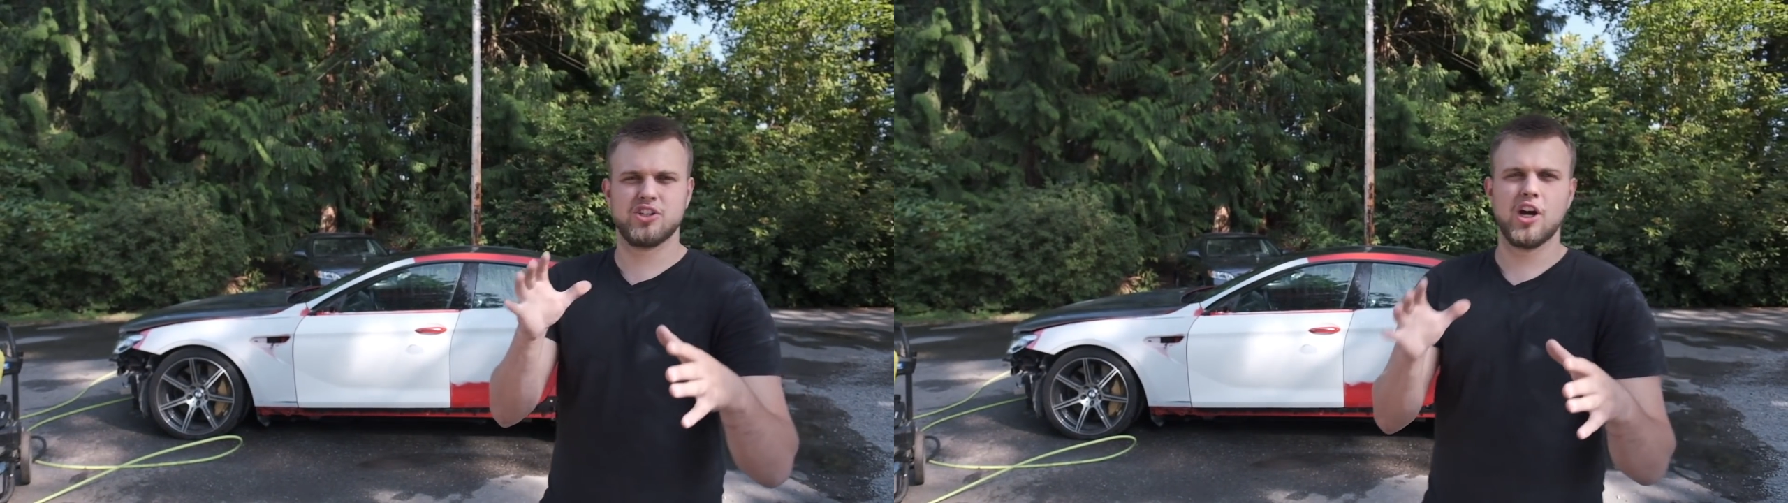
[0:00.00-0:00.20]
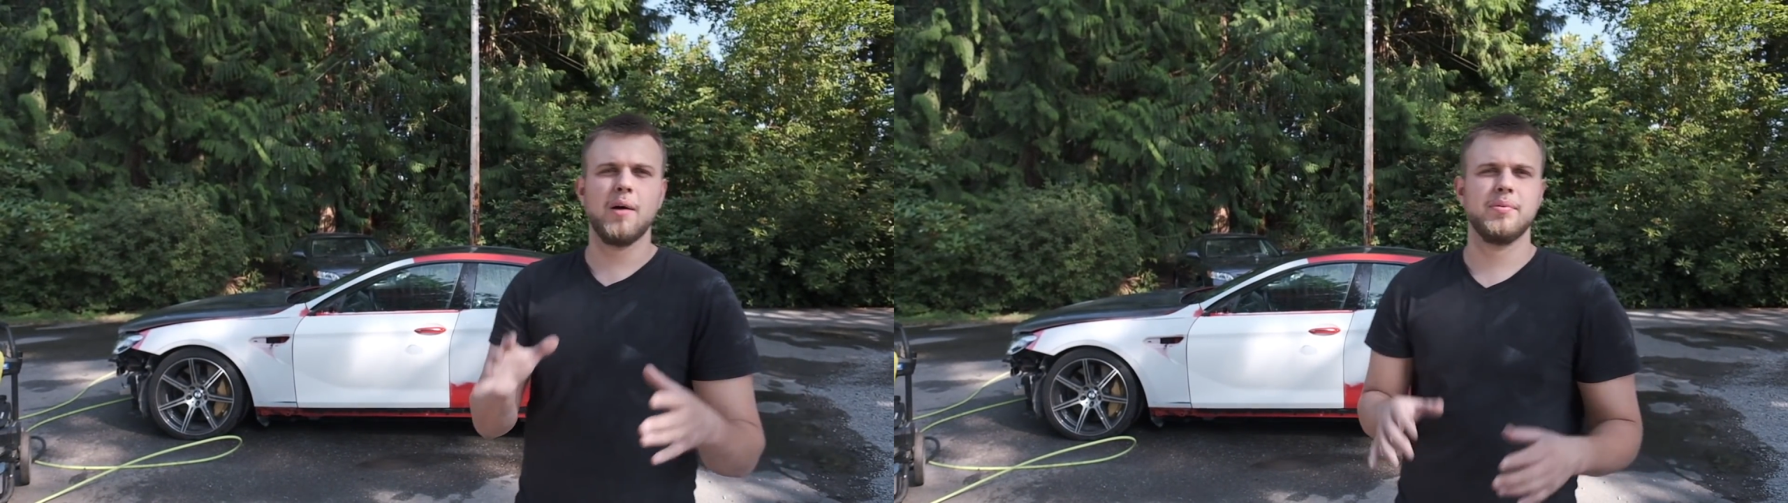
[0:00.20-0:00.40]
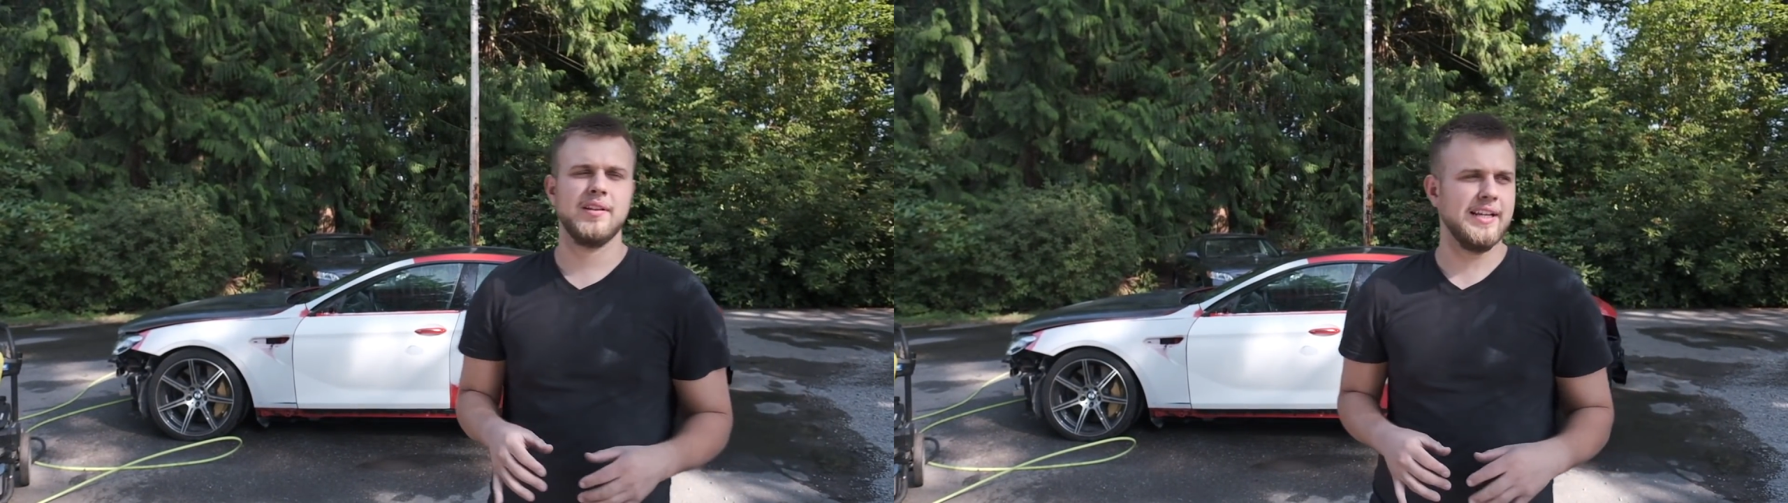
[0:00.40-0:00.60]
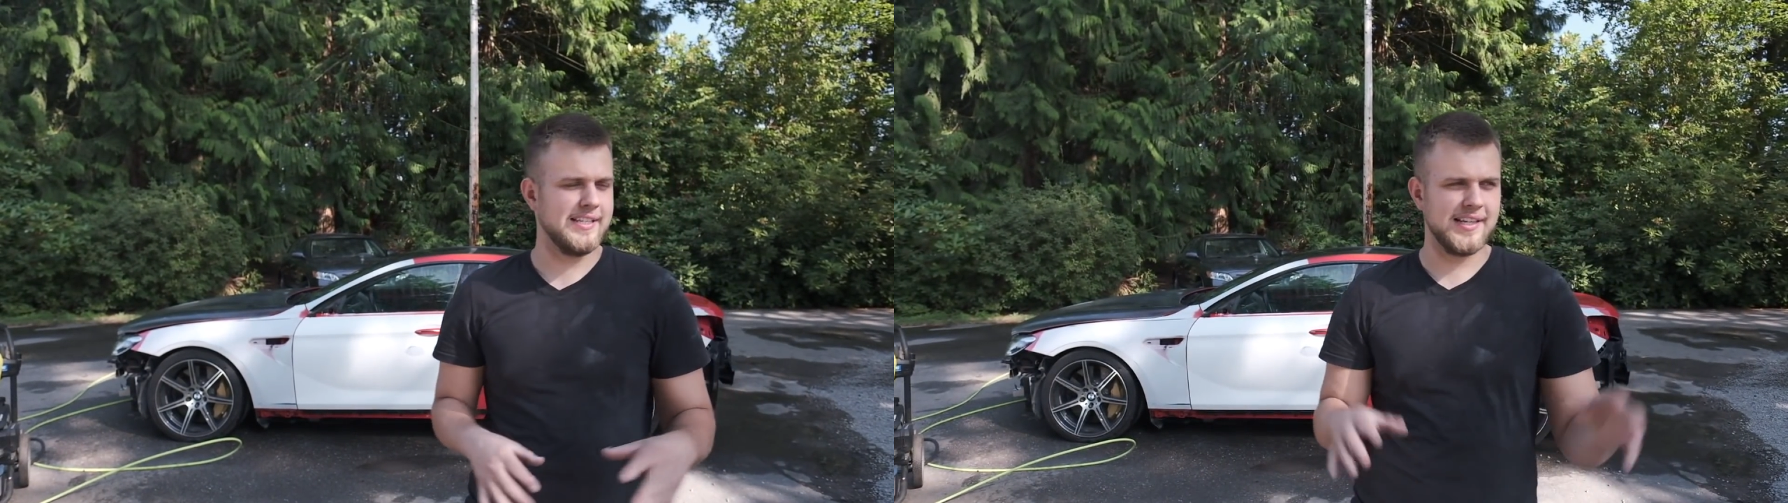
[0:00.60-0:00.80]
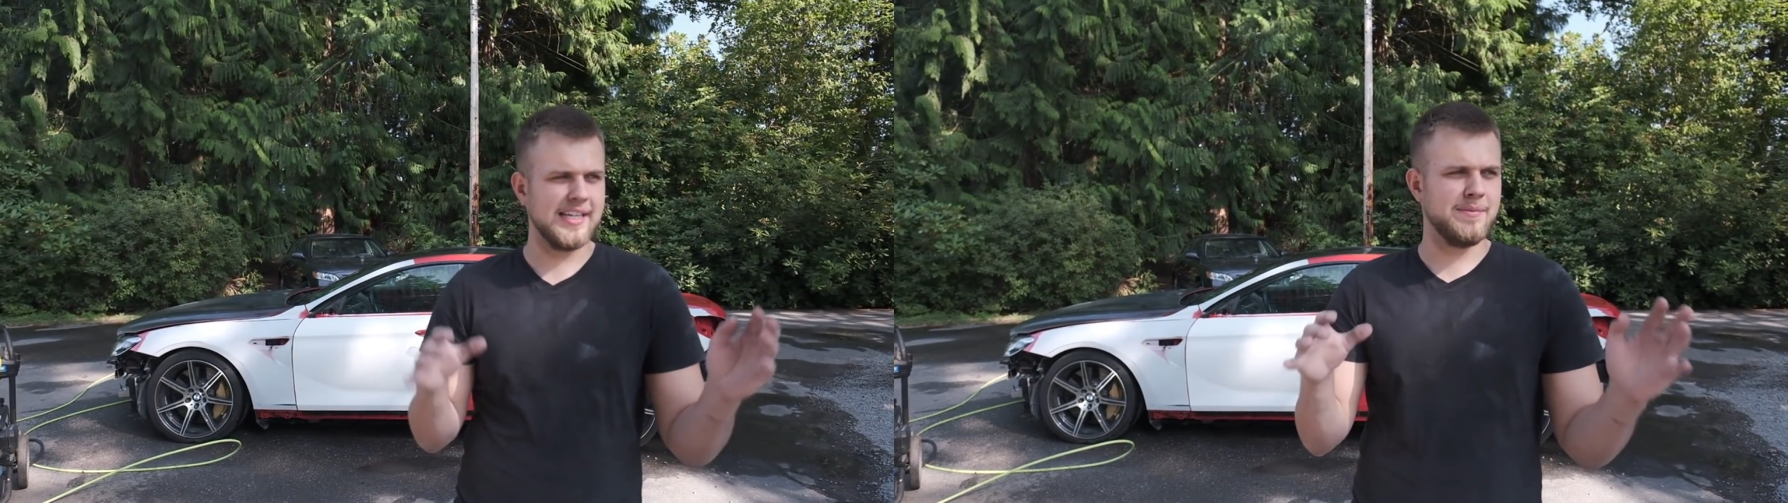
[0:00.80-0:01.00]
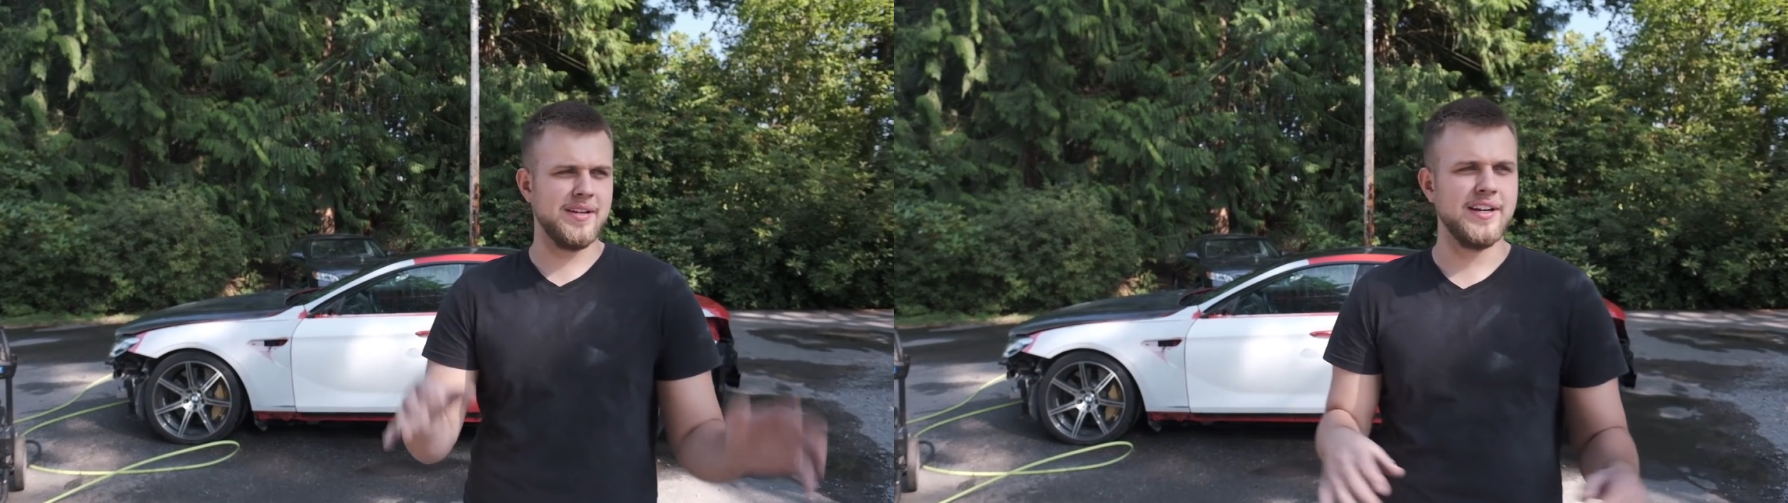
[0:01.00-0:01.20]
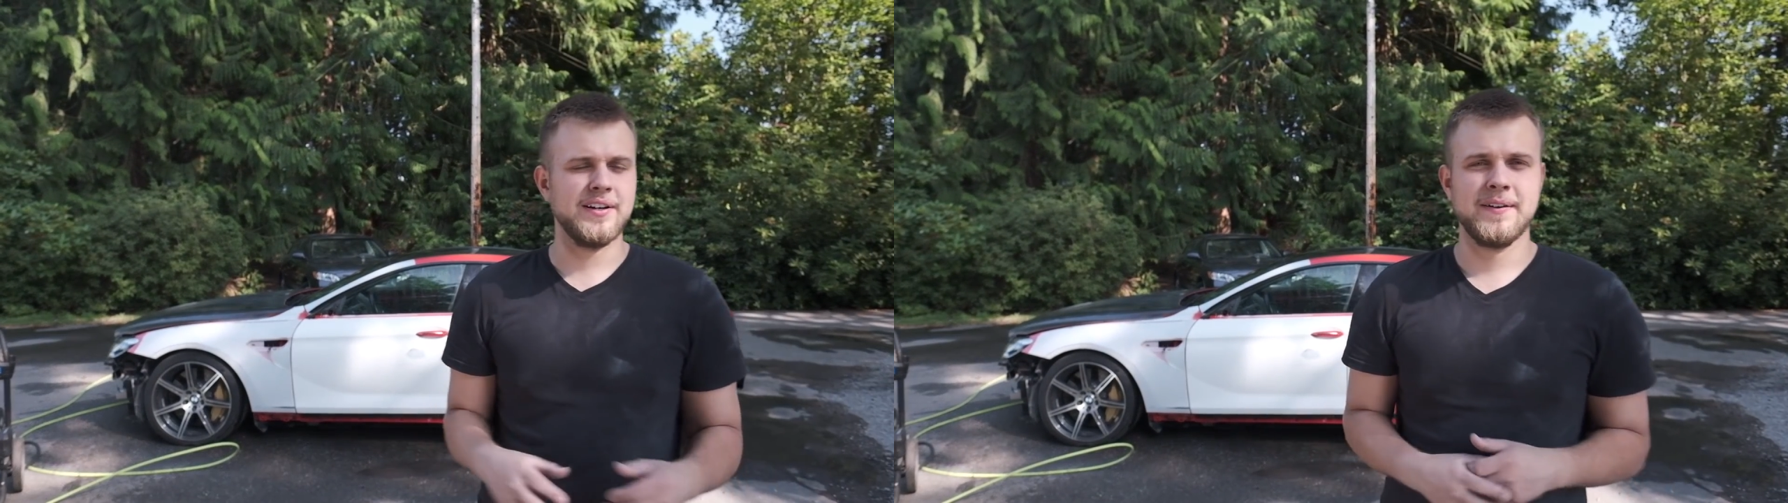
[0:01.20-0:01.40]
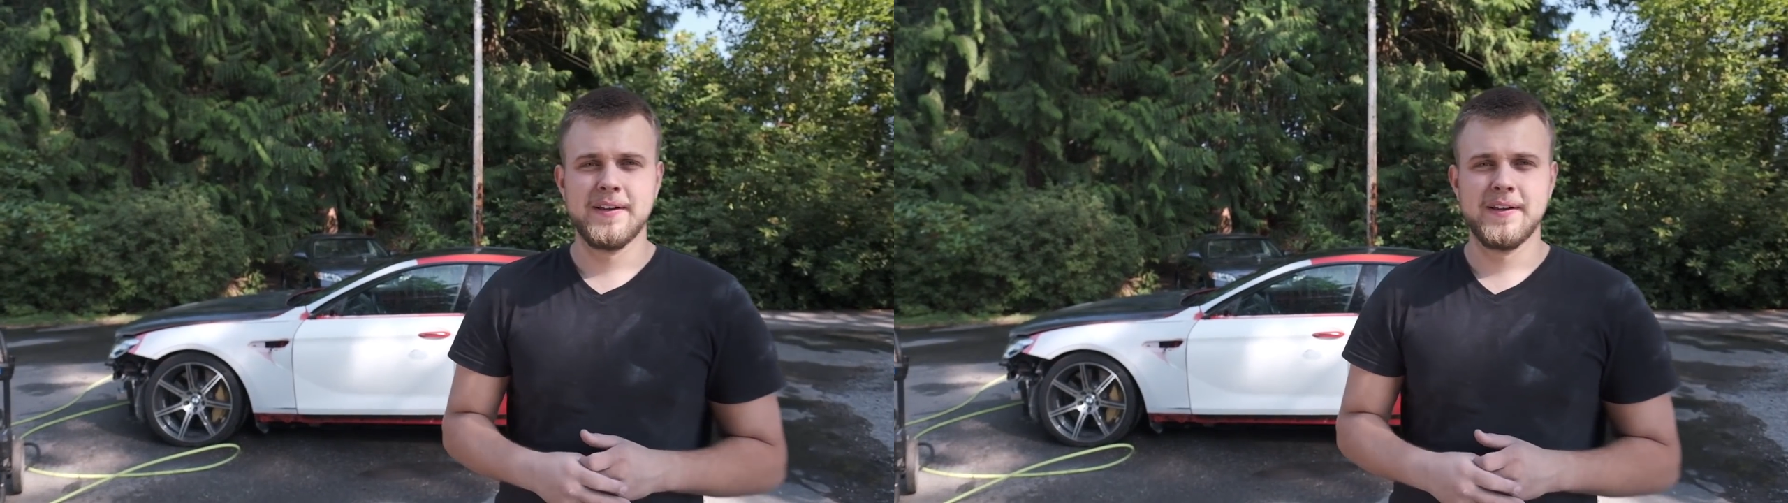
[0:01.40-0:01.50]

shop. Like, it's not gonna be here.